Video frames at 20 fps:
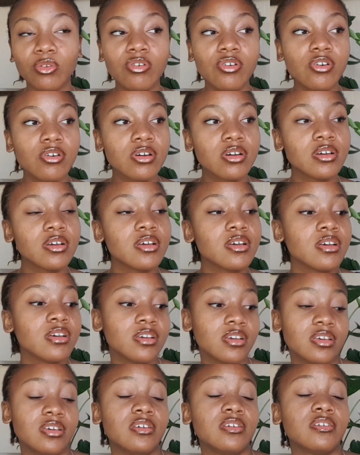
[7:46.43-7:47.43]
yo,
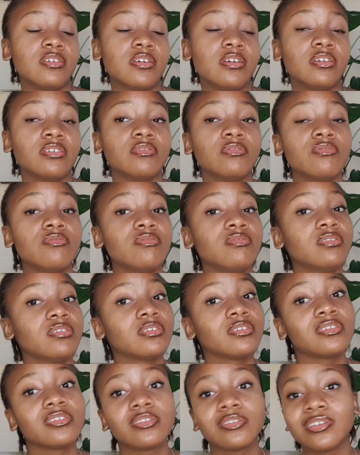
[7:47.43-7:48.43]
yo,
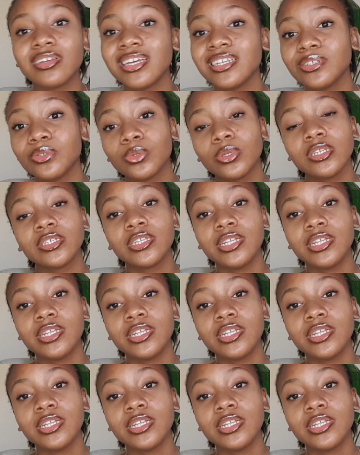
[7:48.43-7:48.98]
I just want to